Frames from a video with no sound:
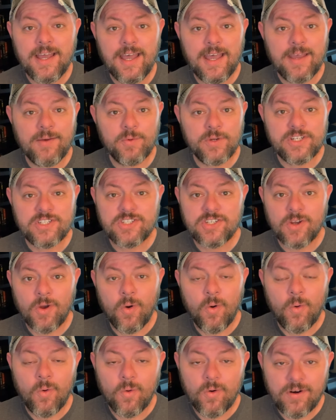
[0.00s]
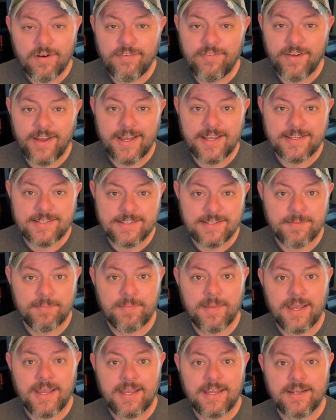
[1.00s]
which horrifies the
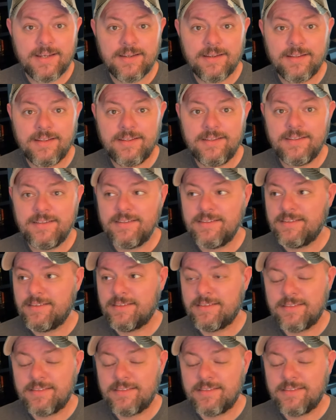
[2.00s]
man.